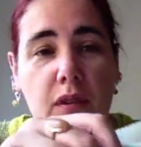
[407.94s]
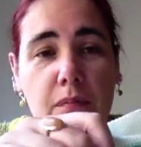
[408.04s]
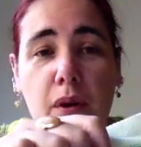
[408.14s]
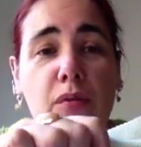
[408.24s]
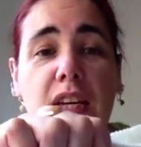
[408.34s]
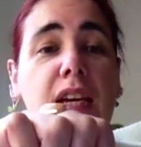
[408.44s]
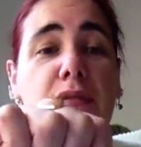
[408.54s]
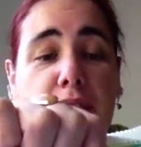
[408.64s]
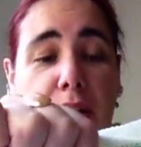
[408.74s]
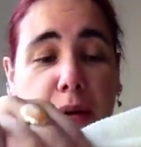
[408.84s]

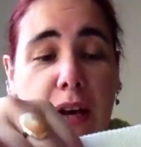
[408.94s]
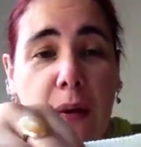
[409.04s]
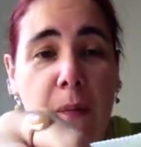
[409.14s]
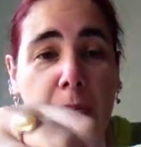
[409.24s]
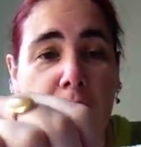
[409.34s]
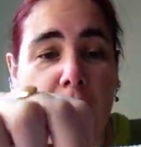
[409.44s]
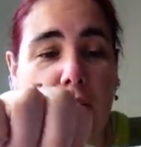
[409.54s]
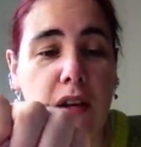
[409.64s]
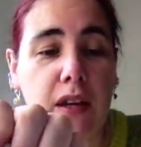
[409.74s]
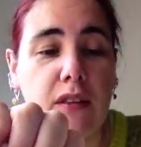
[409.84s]
Motifs. There we go.
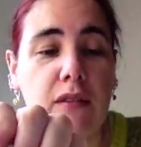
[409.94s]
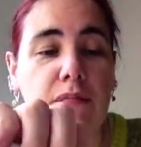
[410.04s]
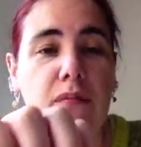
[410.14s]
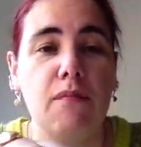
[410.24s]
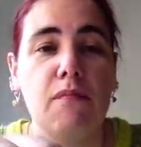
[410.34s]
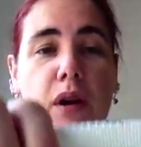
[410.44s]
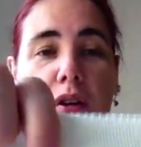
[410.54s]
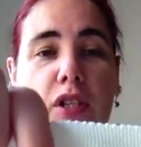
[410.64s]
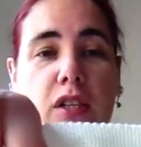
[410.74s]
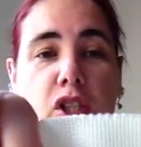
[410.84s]
So like the
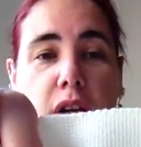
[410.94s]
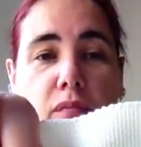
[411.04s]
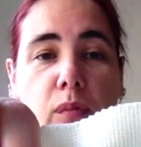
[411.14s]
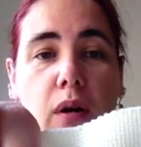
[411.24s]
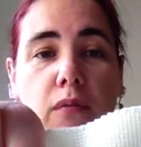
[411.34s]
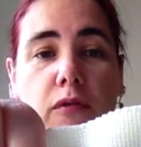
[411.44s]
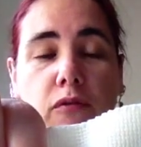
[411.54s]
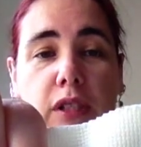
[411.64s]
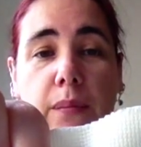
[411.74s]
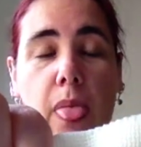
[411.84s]
March has shamrock
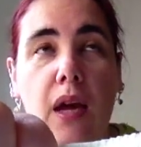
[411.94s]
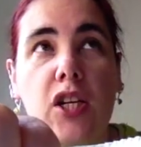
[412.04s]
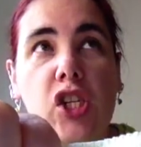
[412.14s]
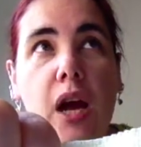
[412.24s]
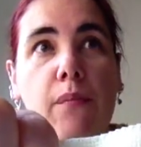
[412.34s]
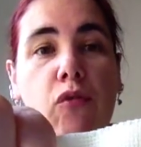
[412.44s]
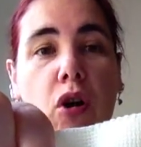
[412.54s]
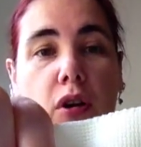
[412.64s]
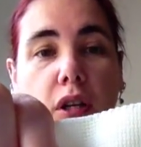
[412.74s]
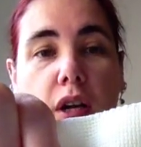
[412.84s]

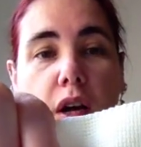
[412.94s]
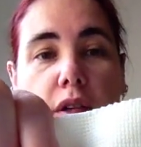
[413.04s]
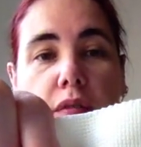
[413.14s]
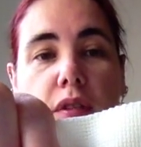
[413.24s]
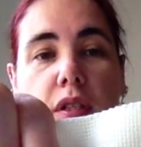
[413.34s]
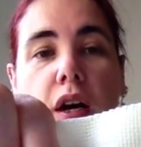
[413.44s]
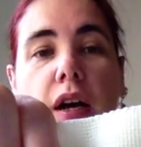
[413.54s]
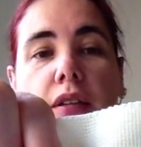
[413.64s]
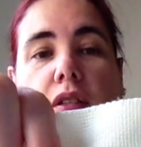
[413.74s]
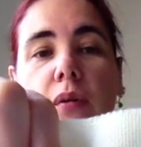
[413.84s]
kind of
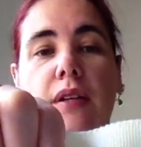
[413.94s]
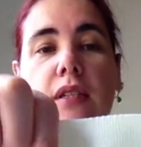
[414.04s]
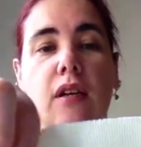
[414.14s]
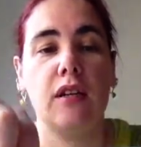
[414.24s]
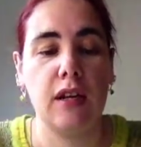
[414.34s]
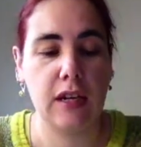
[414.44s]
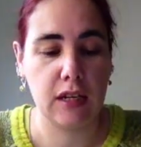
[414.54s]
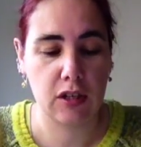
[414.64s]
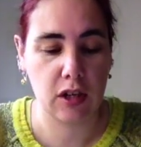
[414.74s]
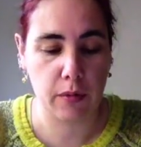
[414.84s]
design. So I decided I
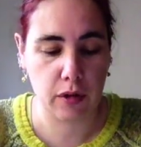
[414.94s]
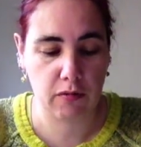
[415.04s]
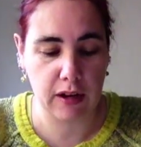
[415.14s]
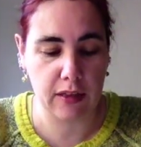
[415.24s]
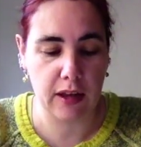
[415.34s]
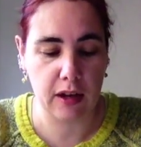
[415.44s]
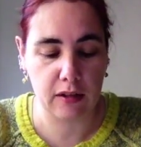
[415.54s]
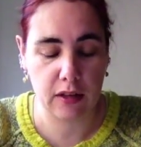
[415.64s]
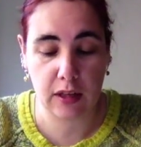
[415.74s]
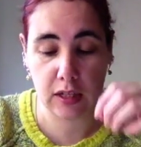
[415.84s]
needed to go with the green there.
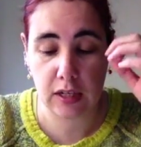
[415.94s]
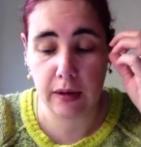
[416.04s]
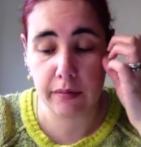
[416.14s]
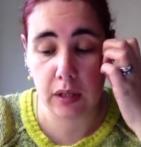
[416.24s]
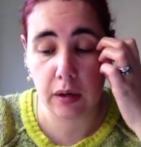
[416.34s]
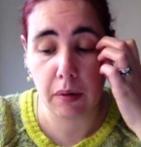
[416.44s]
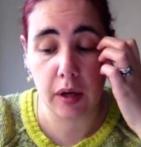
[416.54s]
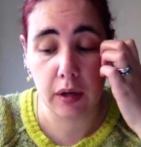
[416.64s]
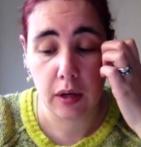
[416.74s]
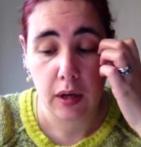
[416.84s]
So that's a DMC one.